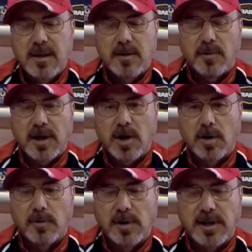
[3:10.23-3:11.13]
When they go to
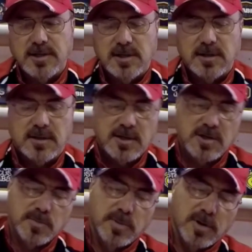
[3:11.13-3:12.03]
release it, they
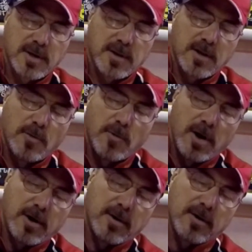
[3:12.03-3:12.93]
just put it in the
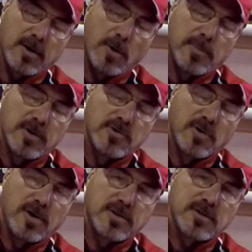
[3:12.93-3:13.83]
water, open the
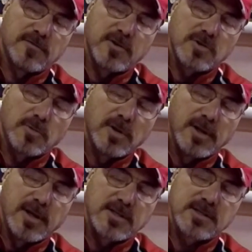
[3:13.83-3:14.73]
jaws, and the fish will
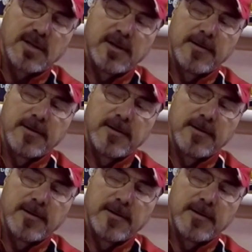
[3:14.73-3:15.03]
release.